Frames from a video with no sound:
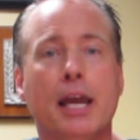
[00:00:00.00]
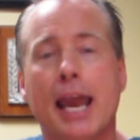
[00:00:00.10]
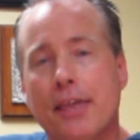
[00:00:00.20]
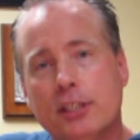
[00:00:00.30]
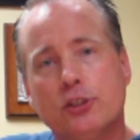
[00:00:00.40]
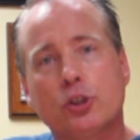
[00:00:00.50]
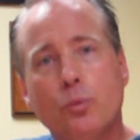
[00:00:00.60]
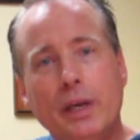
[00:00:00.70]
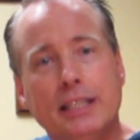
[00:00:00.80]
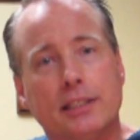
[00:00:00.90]
and this
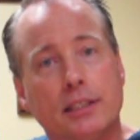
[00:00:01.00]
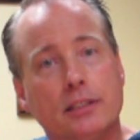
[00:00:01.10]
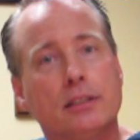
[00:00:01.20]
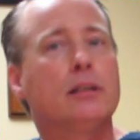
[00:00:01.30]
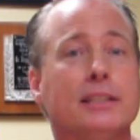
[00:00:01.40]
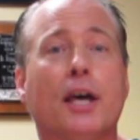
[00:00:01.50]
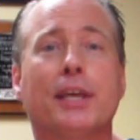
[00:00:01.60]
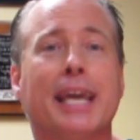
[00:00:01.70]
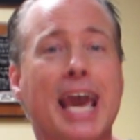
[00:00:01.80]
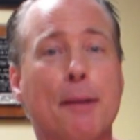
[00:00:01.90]
squeezes,
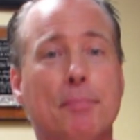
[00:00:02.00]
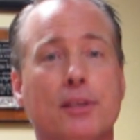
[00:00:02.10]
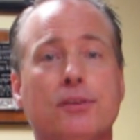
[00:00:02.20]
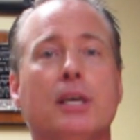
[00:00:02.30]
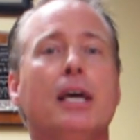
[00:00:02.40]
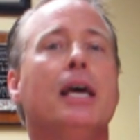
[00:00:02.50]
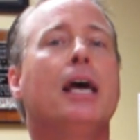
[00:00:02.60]
nothing happens,